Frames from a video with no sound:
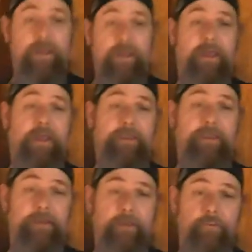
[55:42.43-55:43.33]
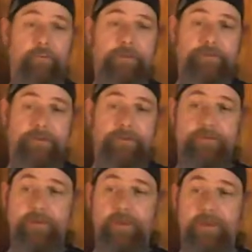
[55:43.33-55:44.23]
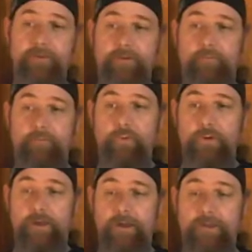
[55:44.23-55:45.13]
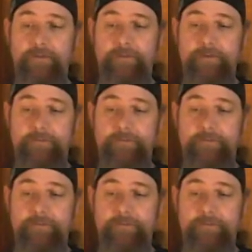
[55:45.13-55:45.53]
And I will get together and gather up more content.